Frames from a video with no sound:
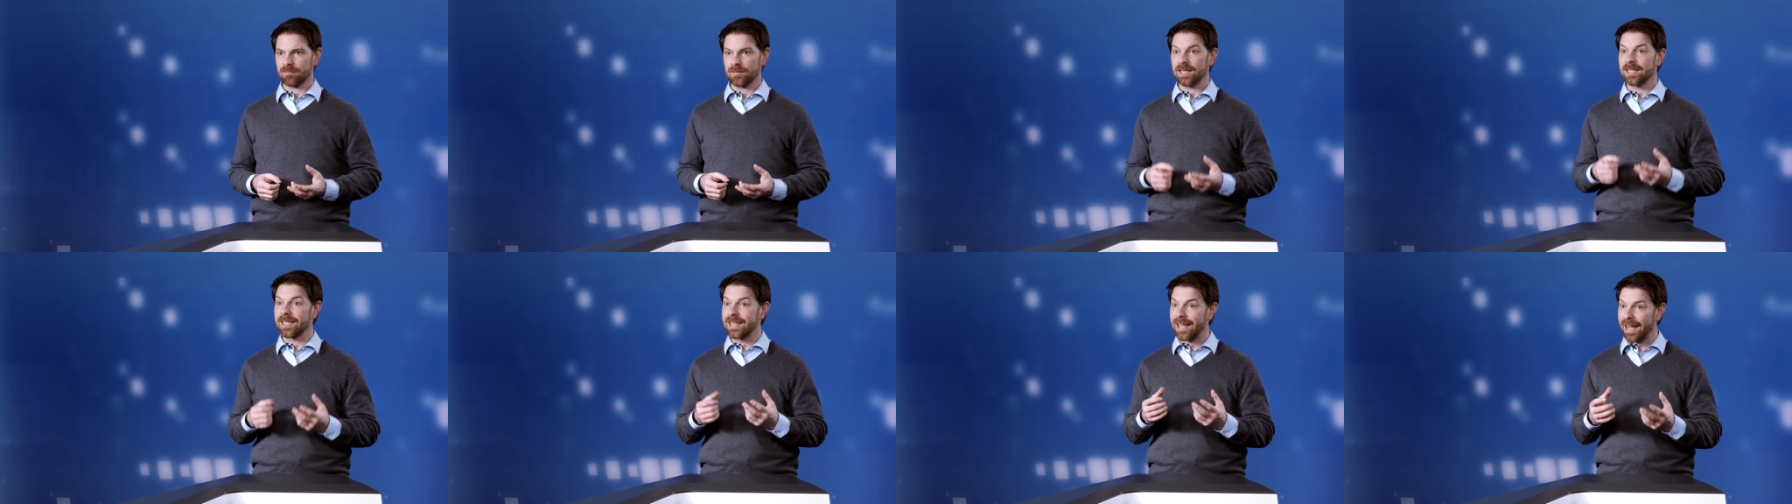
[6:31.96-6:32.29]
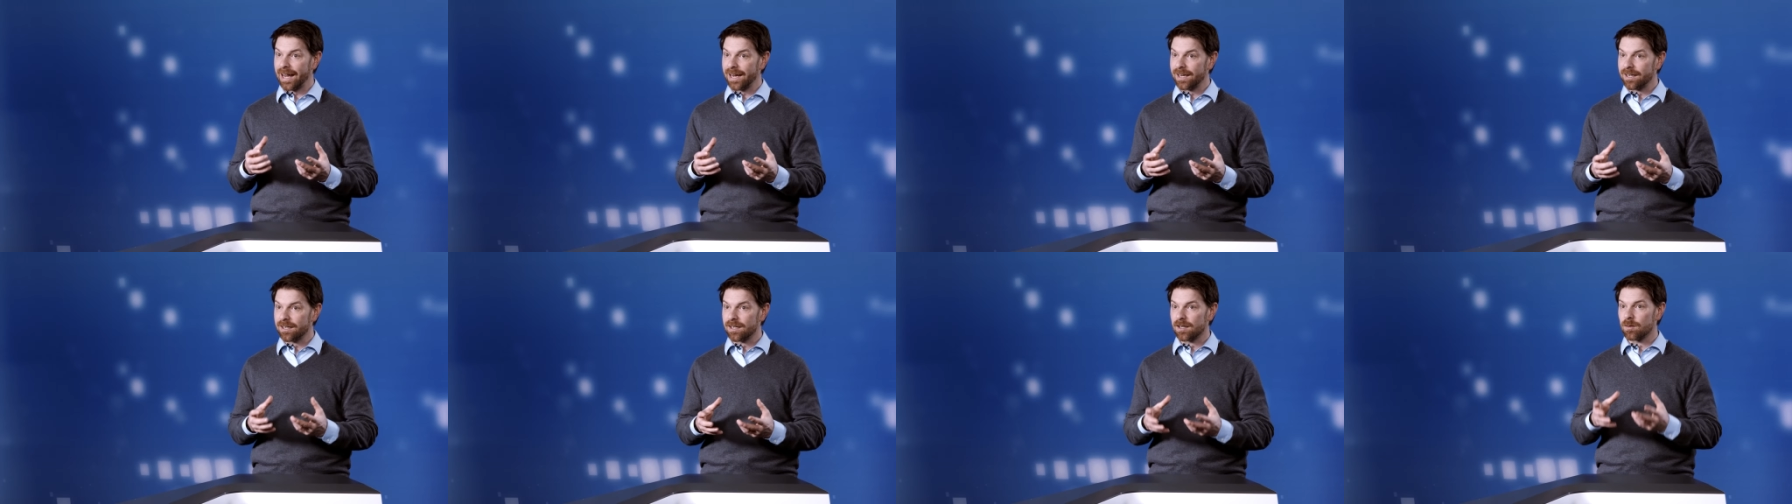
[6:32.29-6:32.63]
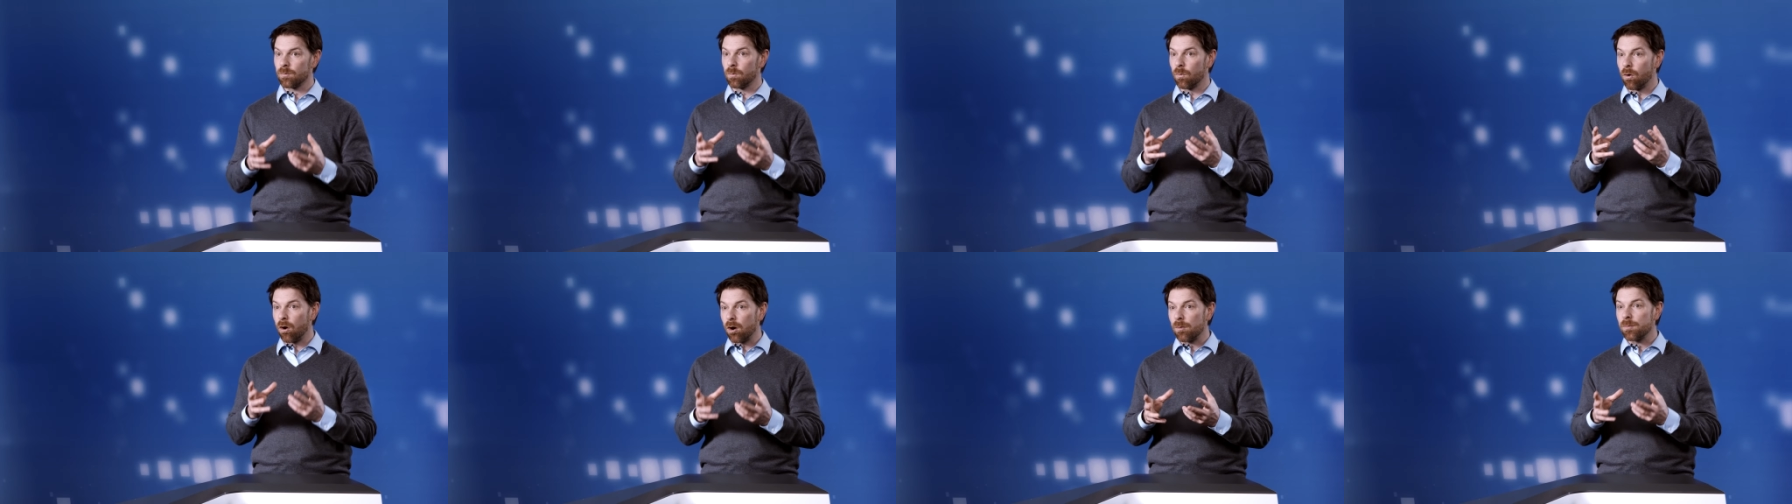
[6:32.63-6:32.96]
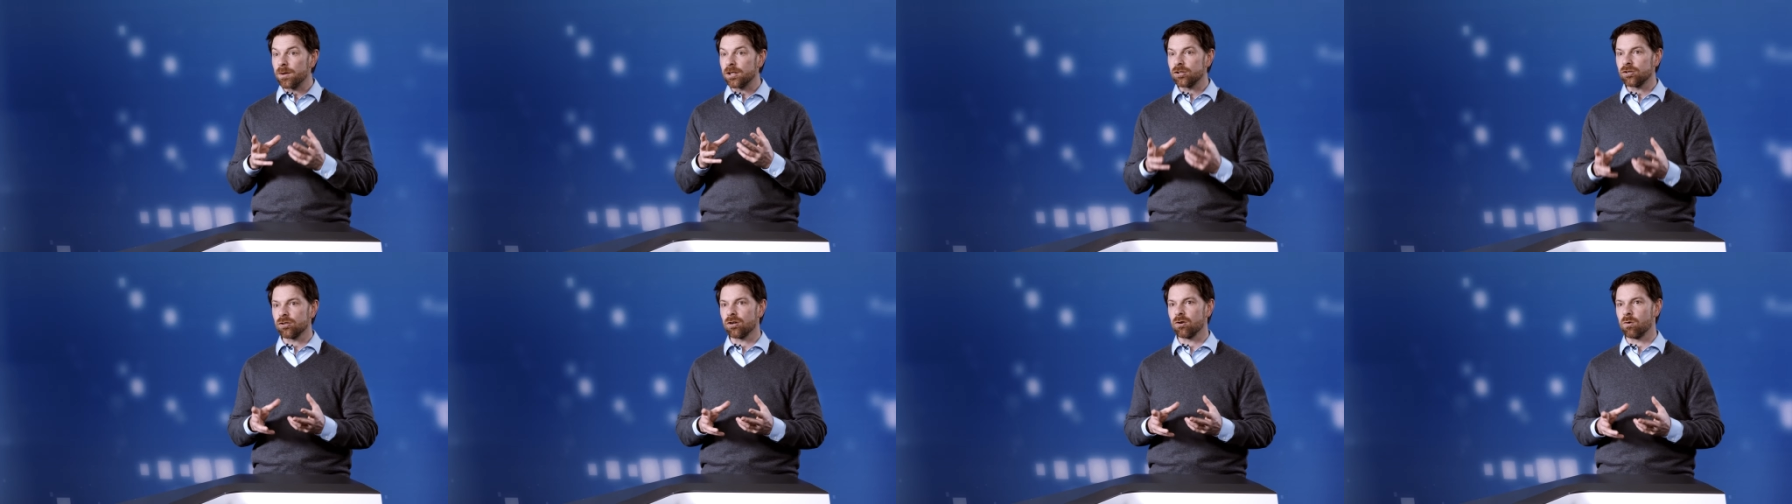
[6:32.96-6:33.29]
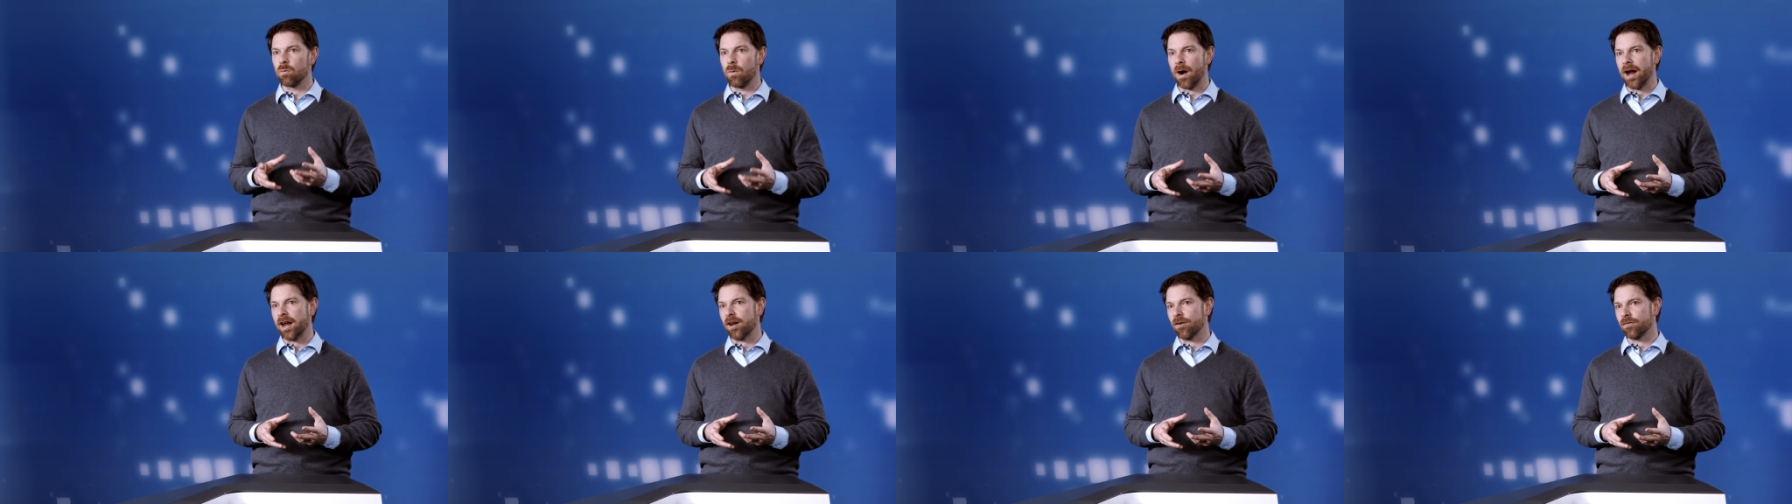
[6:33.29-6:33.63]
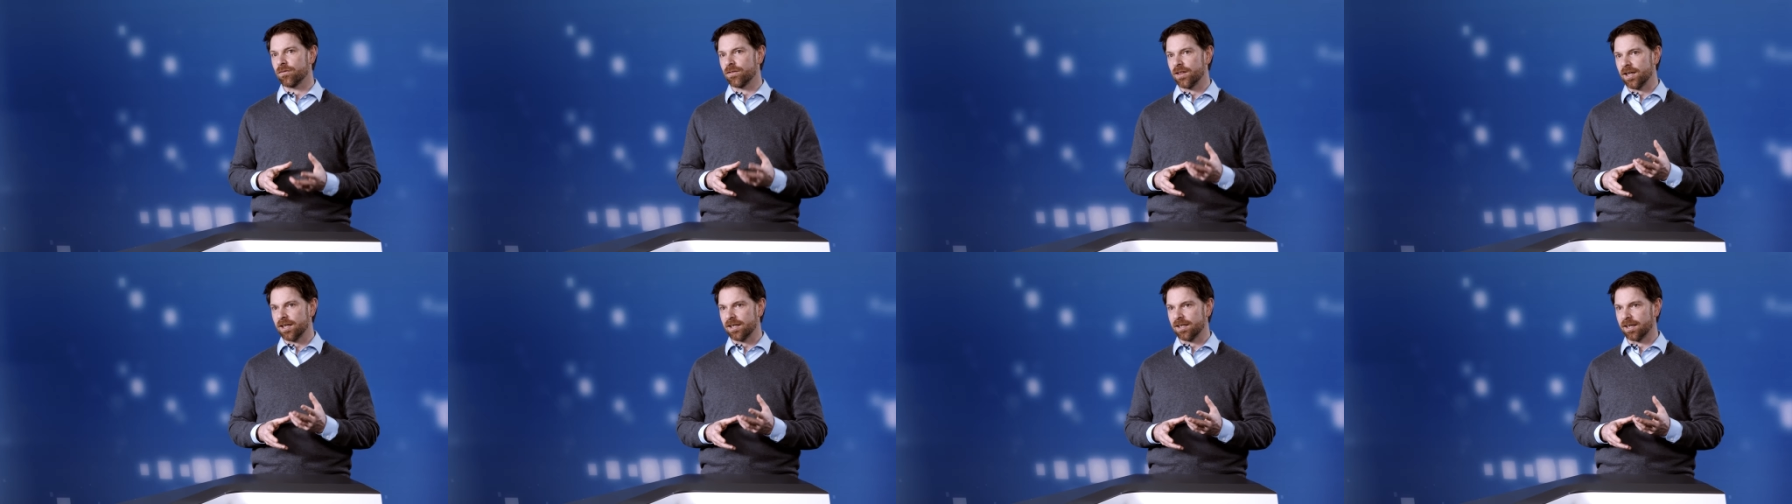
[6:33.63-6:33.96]
Gain a more mature way of
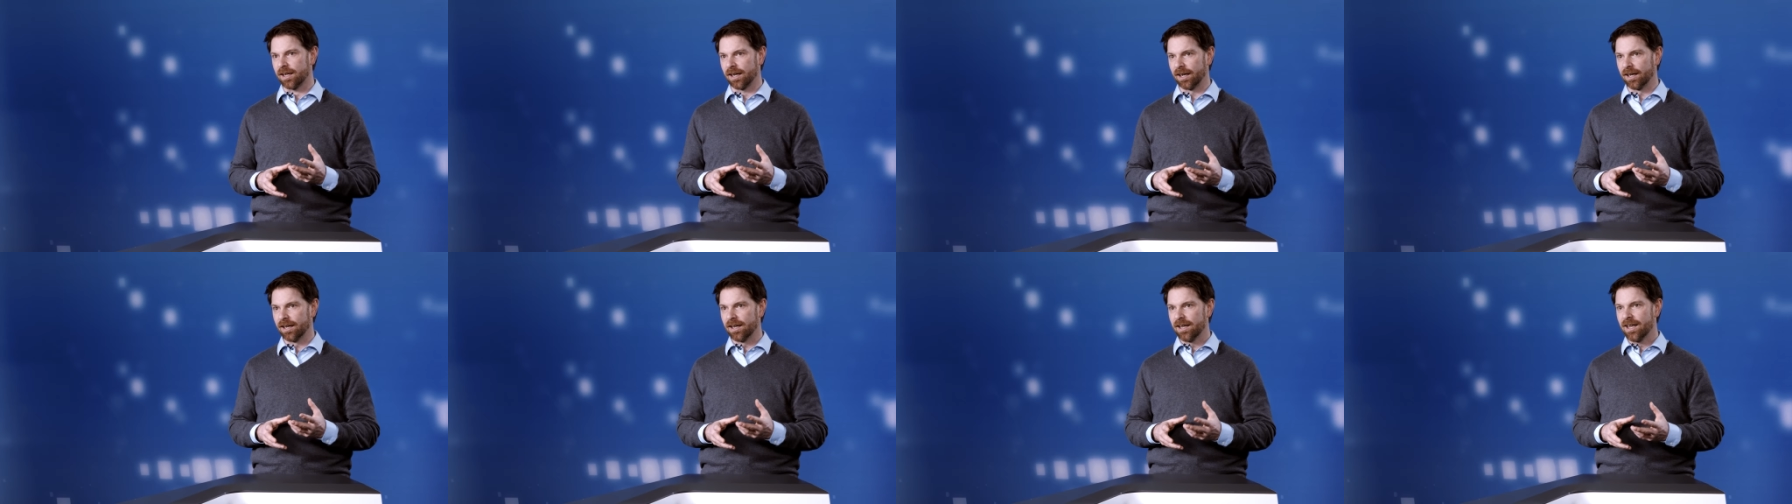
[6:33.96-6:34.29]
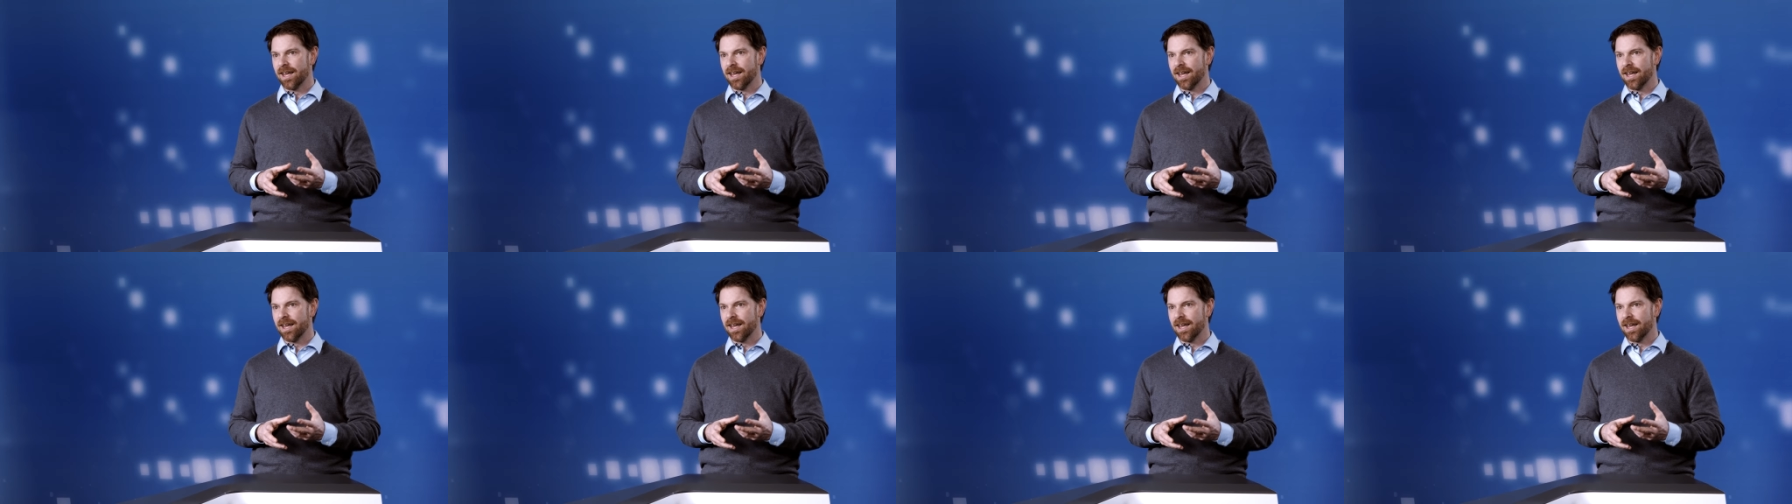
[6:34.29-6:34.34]
thinking